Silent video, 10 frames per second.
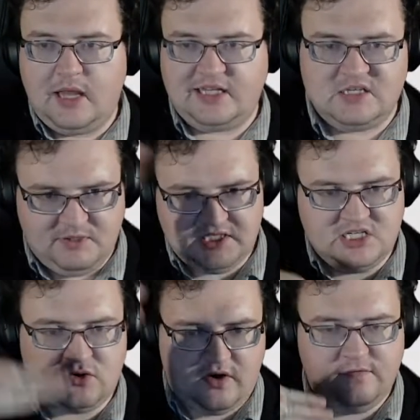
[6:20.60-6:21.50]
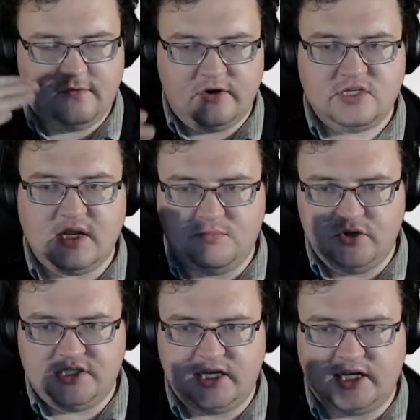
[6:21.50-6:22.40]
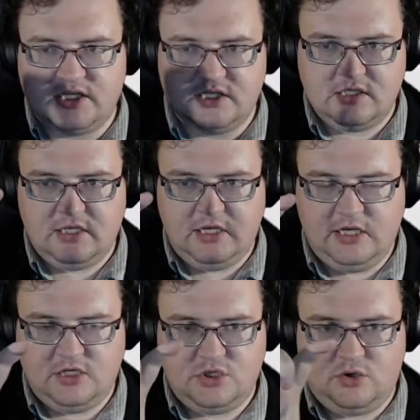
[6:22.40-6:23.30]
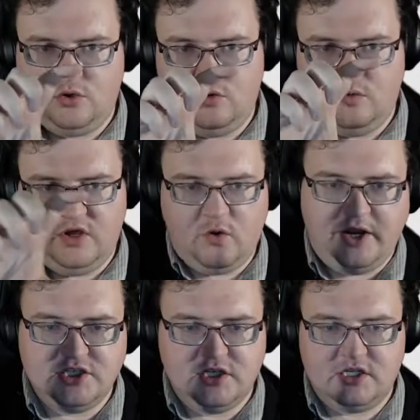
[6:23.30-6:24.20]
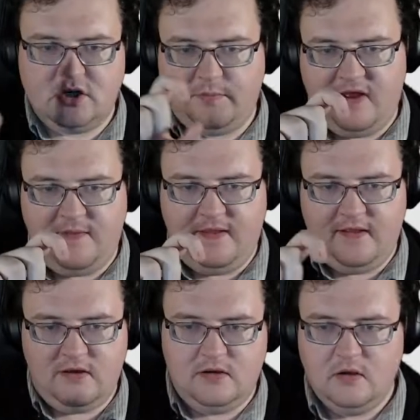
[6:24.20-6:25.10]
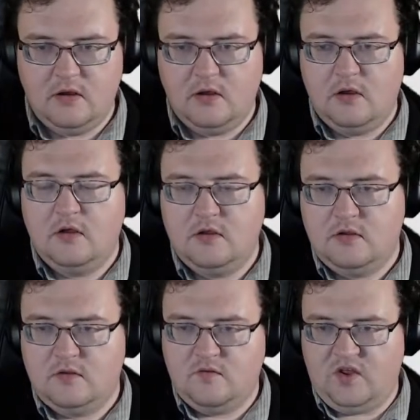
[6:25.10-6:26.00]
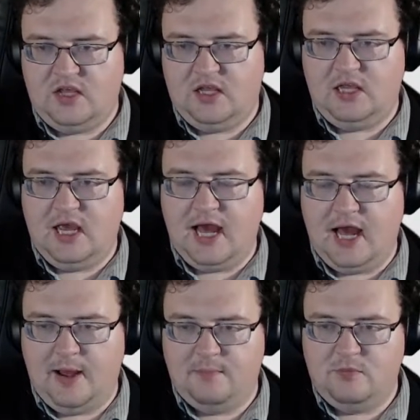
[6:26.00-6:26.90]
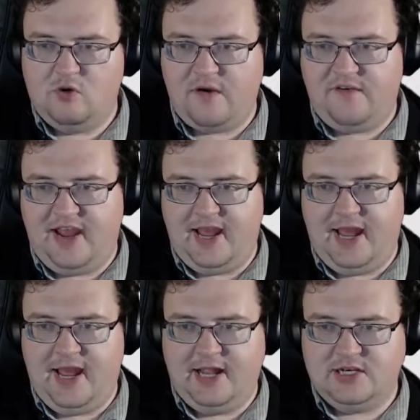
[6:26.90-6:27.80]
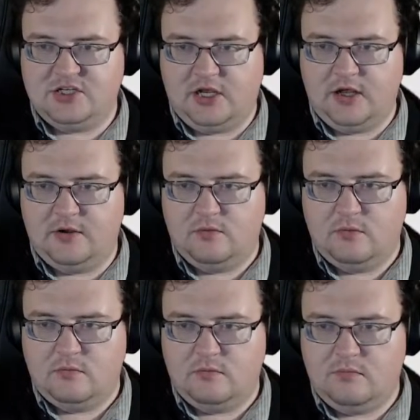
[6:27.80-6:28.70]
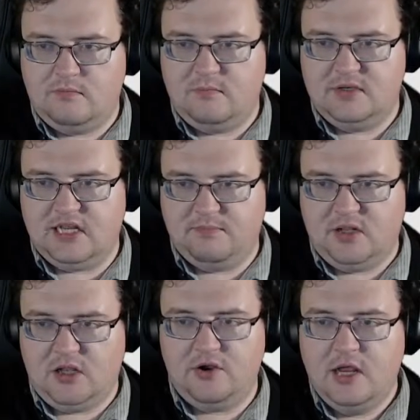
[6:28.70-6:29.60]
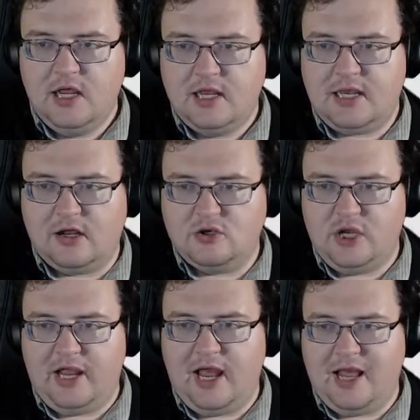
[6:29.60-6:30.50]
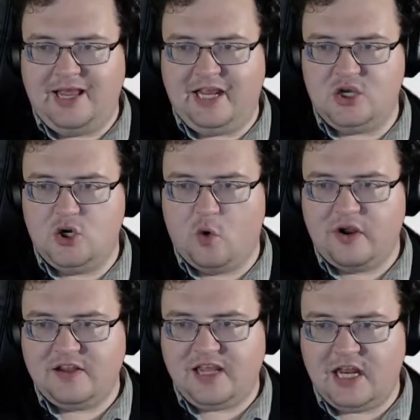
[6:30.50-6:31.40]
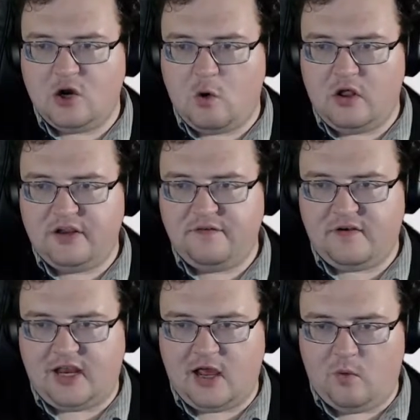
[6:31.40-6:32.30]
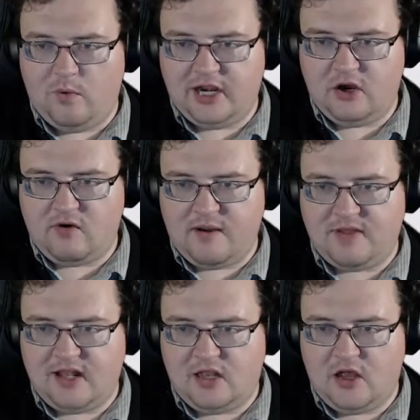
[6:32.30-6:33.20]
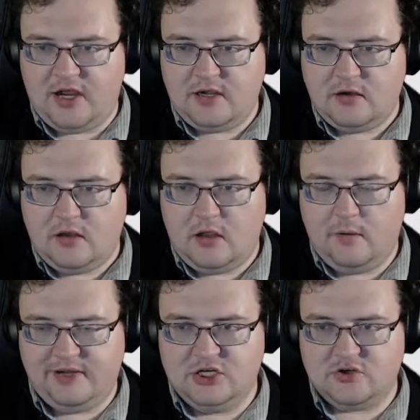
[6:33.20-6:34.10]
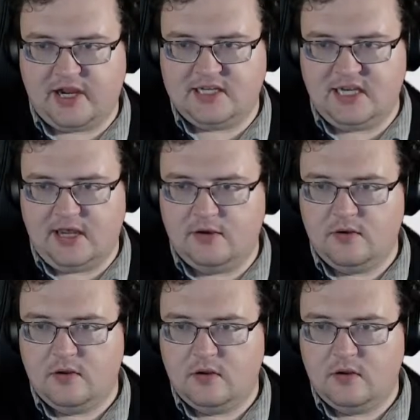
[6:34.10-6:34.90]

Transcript: it splits the screen for us and puts us into the equation at the top and then the graph enter down below. Now, ignoring the inequality for now, we're going to grab that line and we're going to drag it down.